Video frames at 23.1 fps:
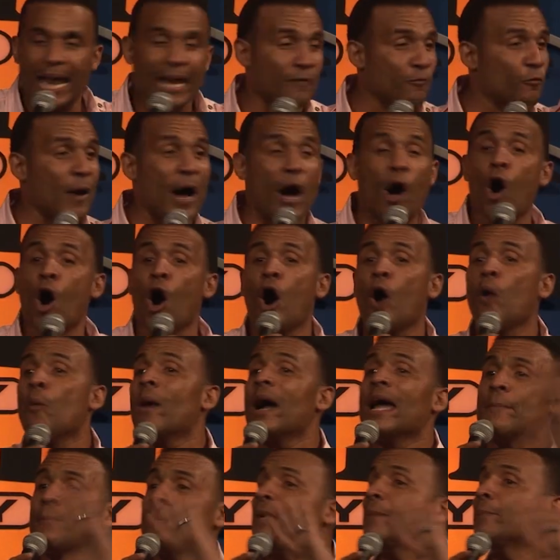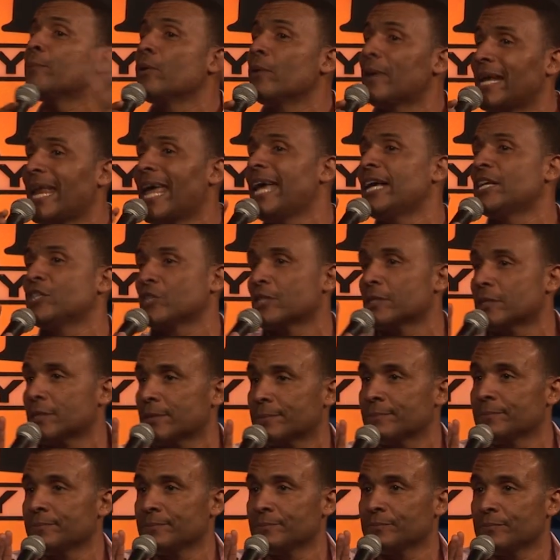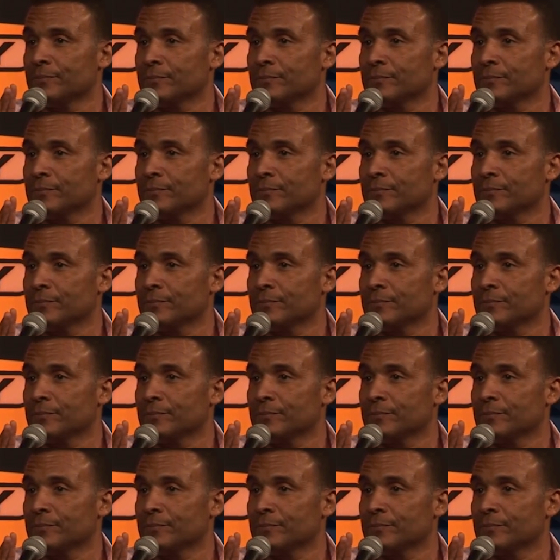I live around all white people and Asians.